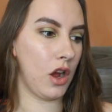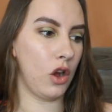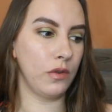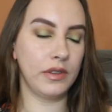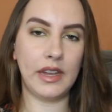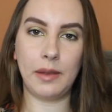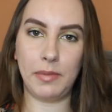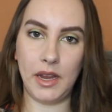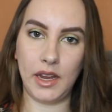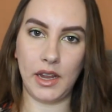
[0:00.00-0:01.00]
hopefully it
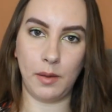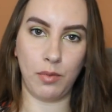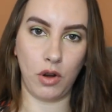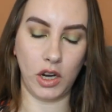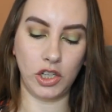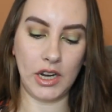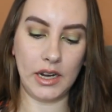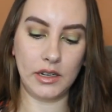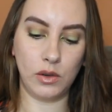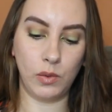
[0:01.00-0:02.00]
being in a
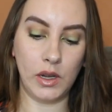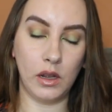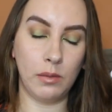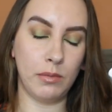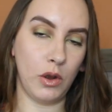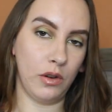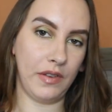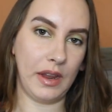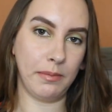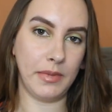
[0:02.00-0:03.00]
project will
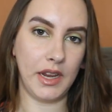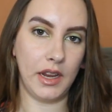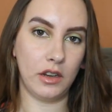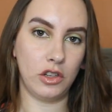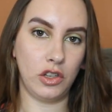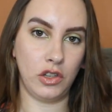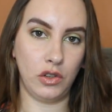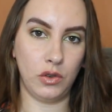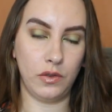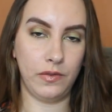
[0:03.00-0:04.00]
motivate me
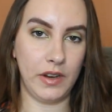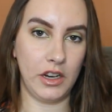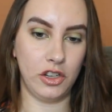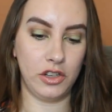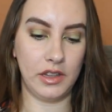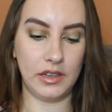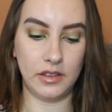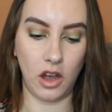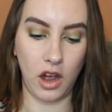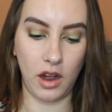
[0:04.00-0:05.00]
to finish
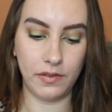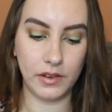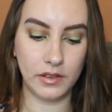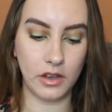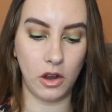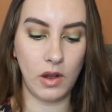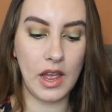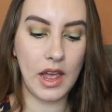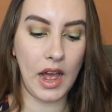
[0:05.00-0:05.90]
this off so